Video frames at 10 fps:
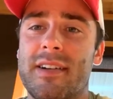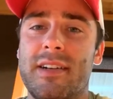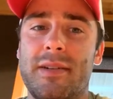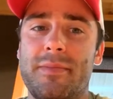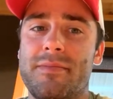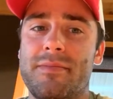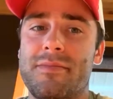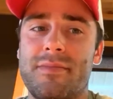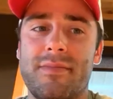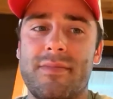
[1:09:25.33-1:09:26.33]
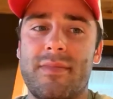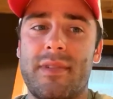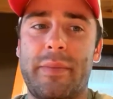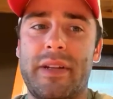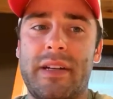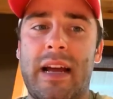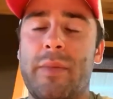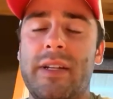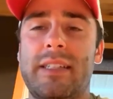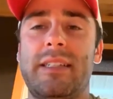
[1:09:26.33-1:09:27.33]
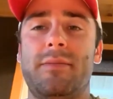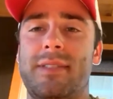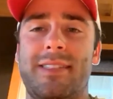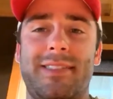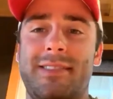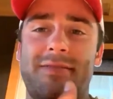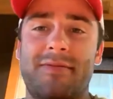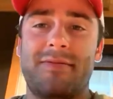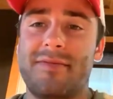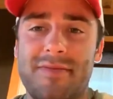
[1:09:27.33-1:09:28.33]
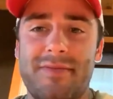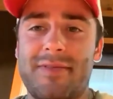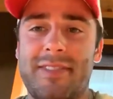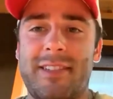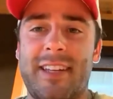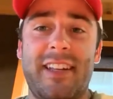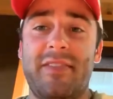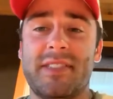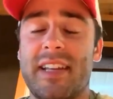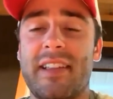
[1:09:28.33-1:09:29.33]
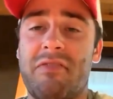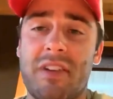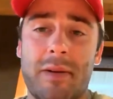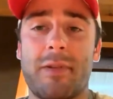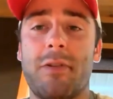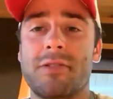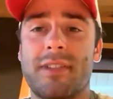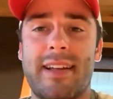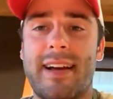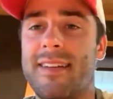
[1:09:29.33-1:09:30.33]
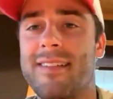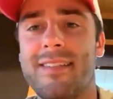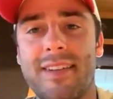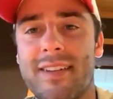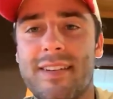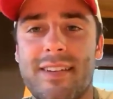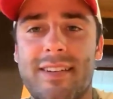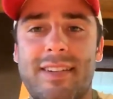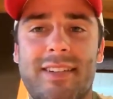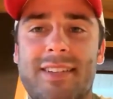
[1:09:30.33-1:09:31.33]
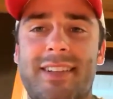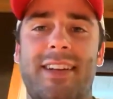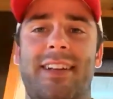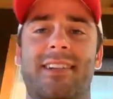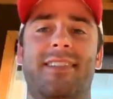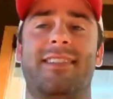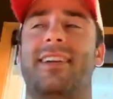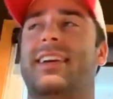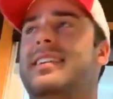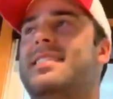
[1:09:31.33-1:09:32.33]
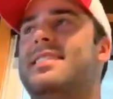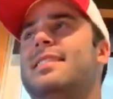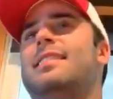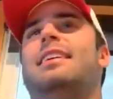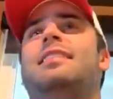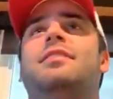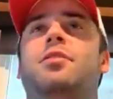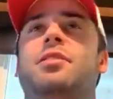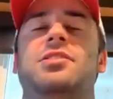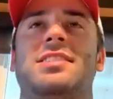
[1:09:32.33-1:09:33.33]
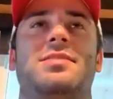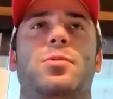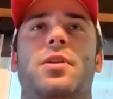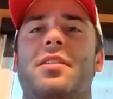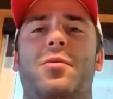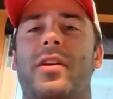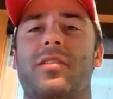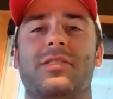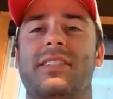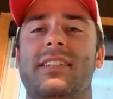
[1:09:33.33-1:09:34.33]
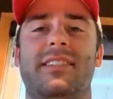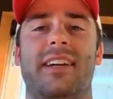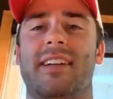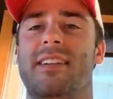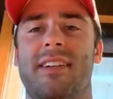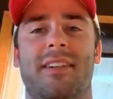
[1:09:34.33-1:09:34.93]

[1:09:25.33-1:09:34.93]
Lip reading: I mean, how many teams can even say they've come close to that? And like, I don't know, it's just one of those things that